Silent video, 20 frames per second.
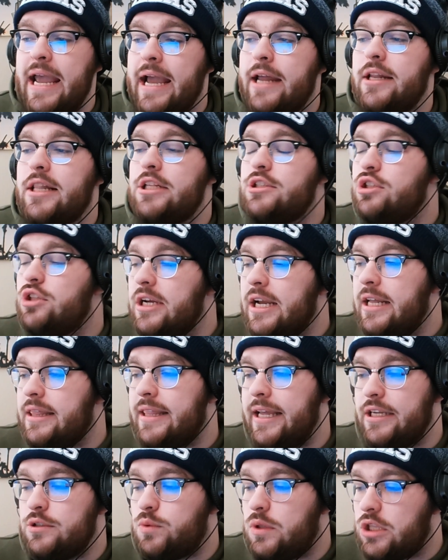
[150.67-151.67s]
And let's look
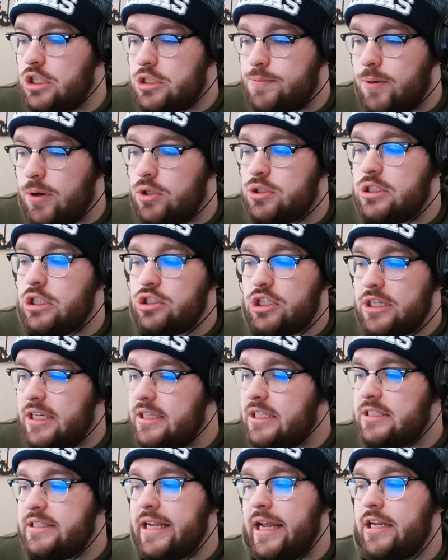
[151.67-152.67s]
at things with the Spurs. Let's look
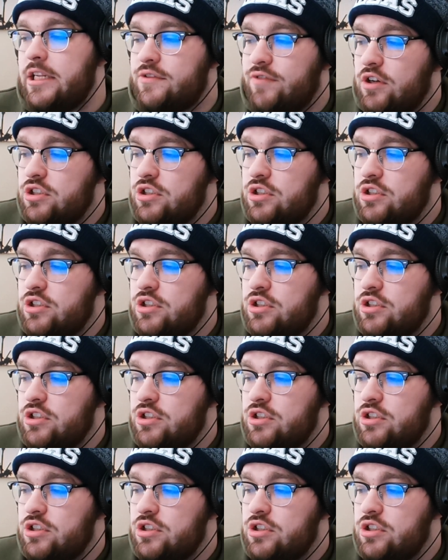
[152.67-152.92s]
at the standings.